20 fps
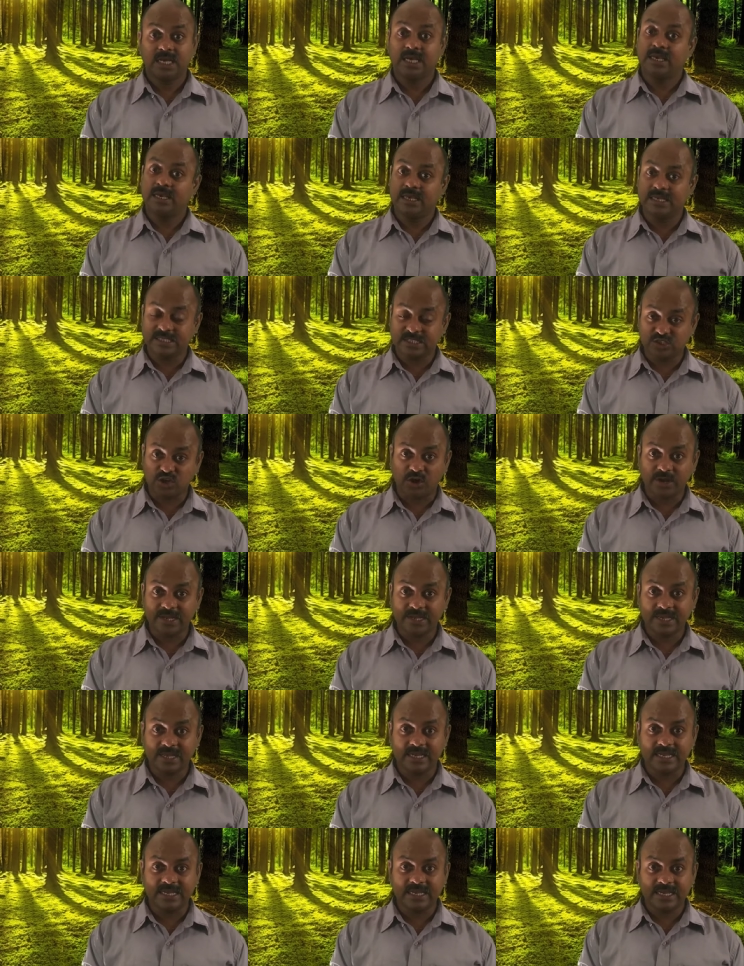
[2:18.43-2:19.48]

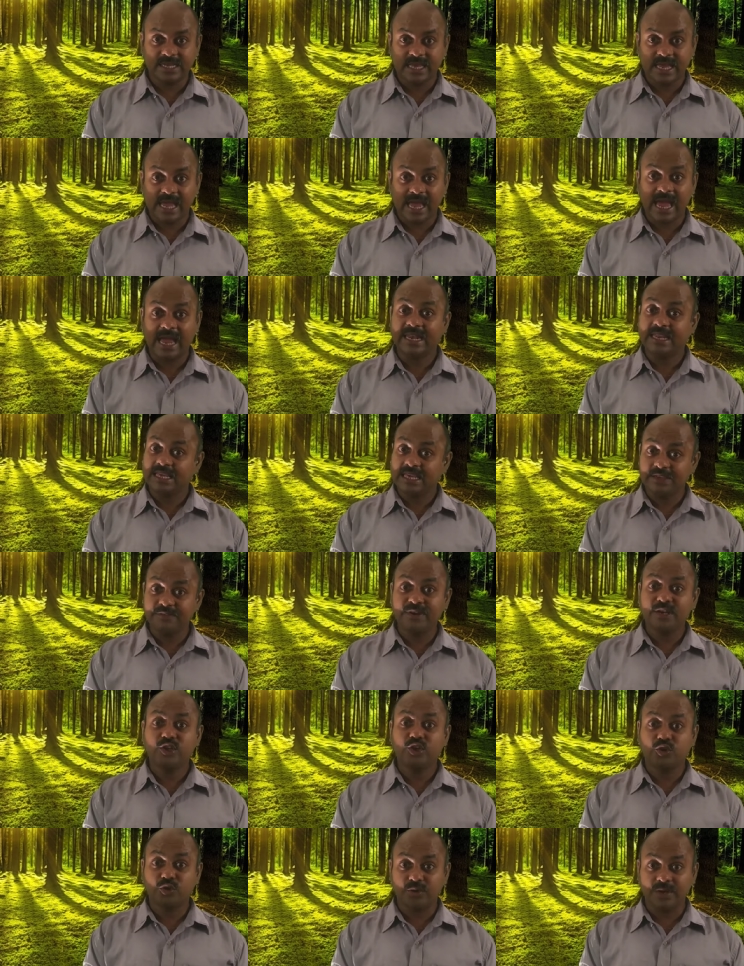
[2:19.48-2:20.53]
Historically and
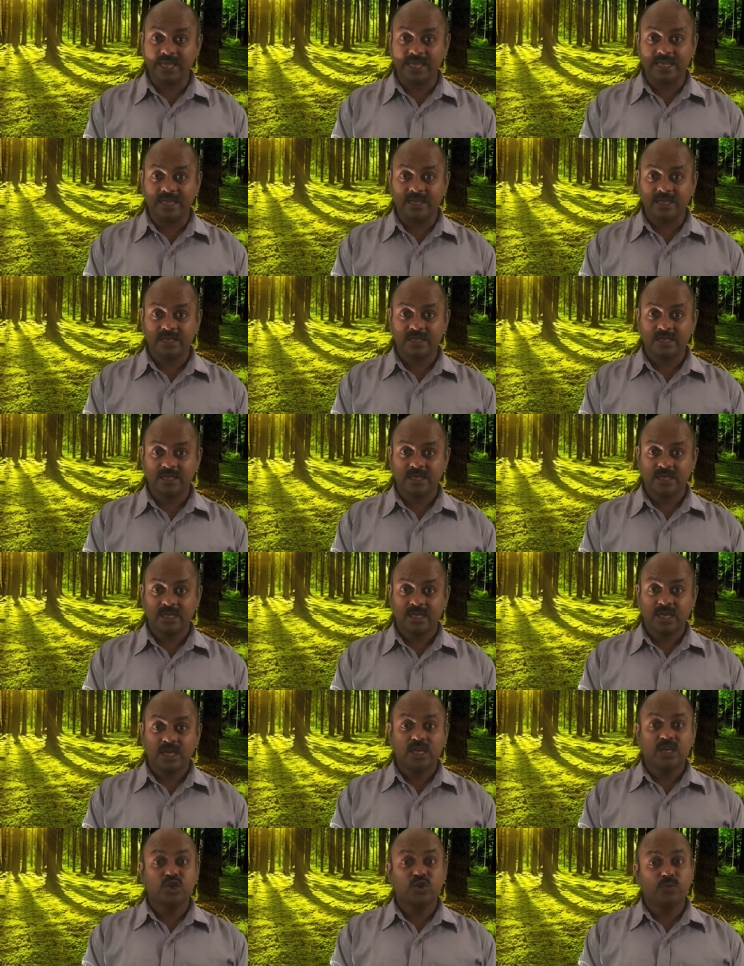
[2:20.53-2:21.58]
even today,
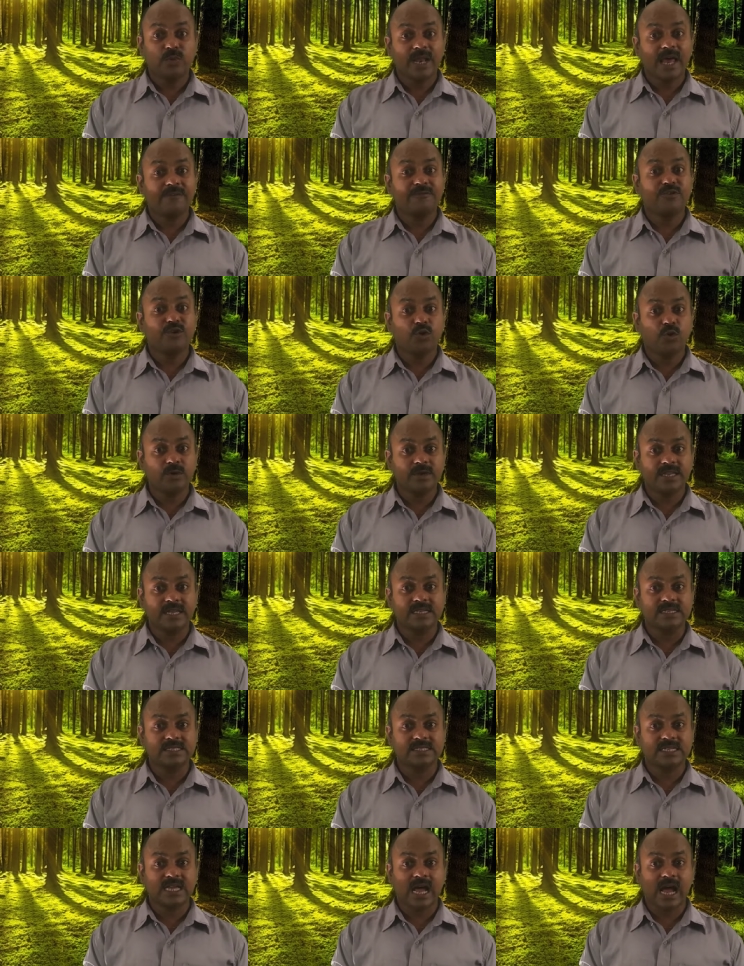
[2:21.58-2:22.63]
you would have
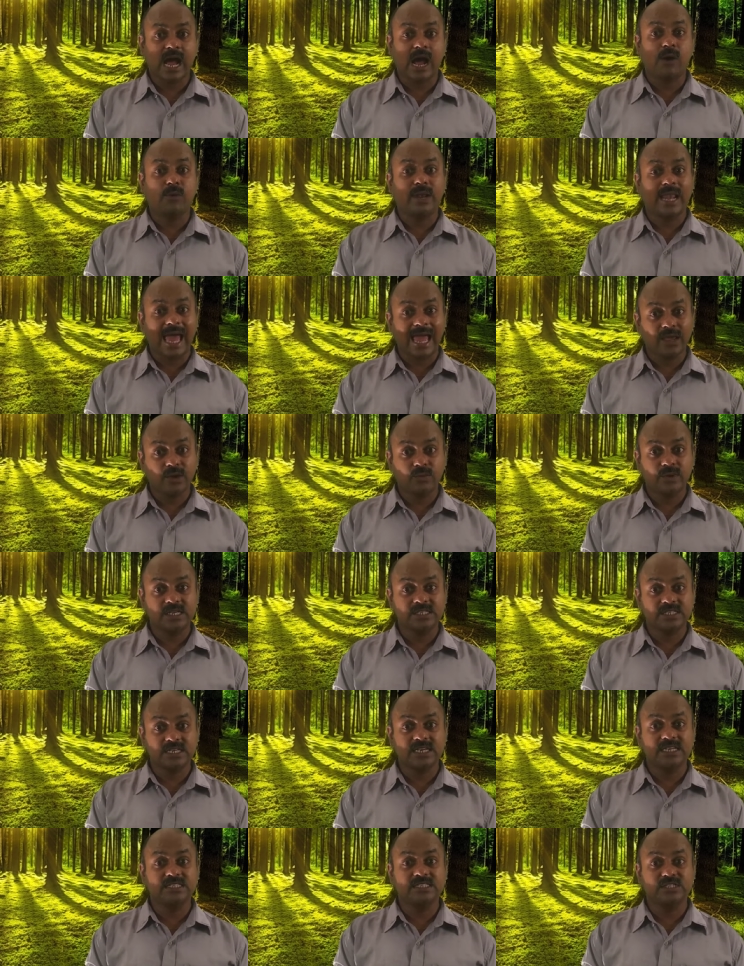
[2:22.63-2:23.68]
noticed how language
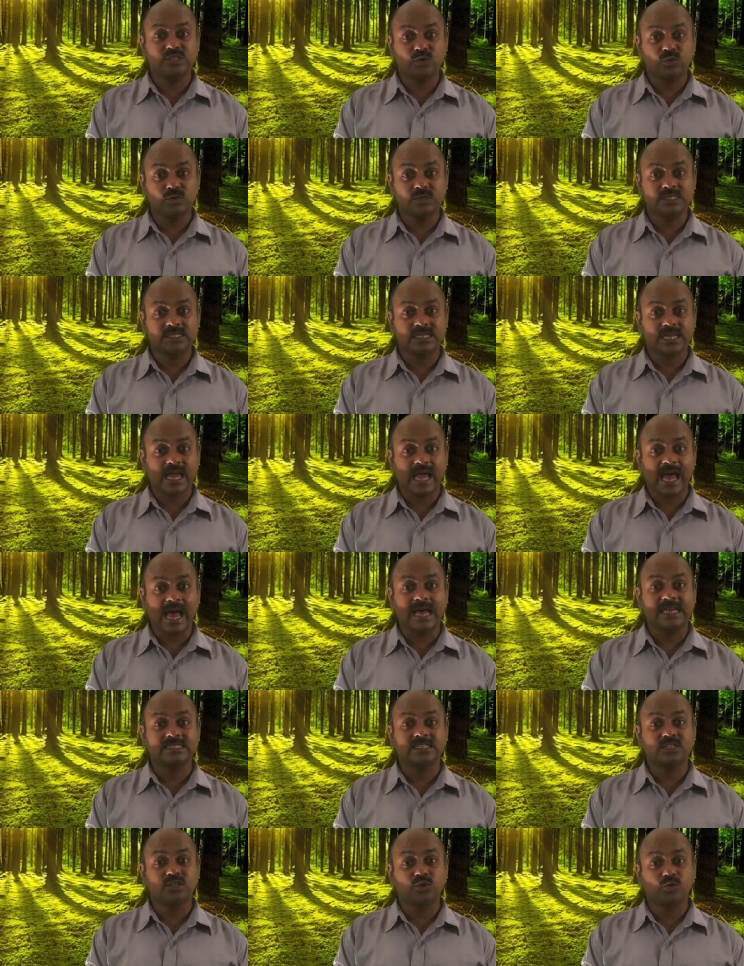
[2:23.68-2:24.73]
is used
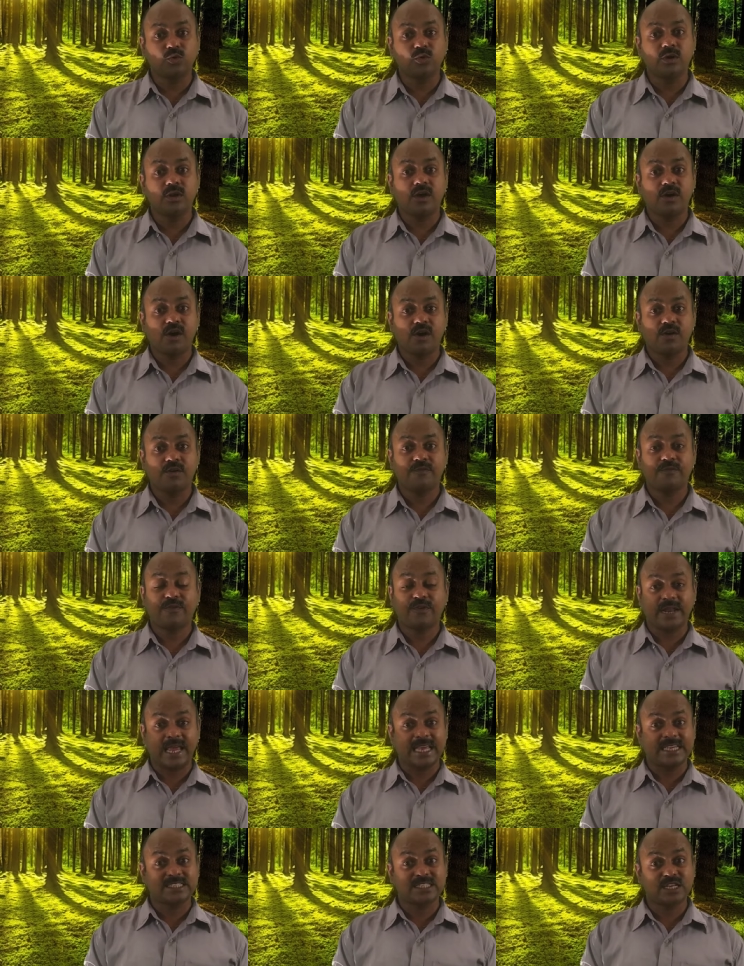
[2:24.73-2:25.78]
as a tool for
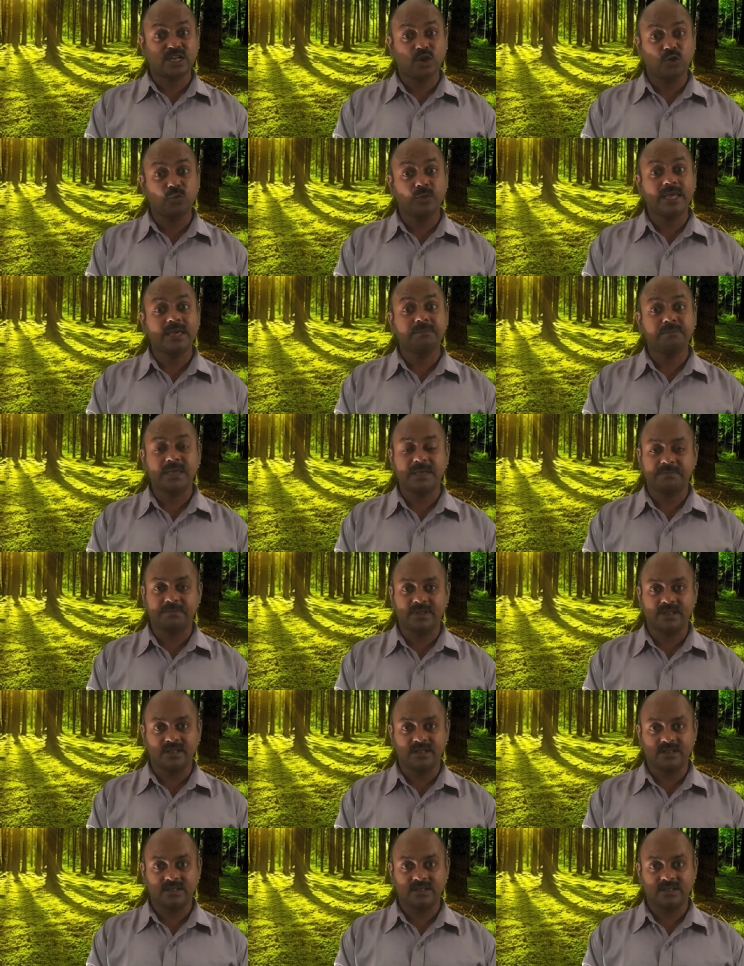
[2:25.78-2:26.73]
excluding people.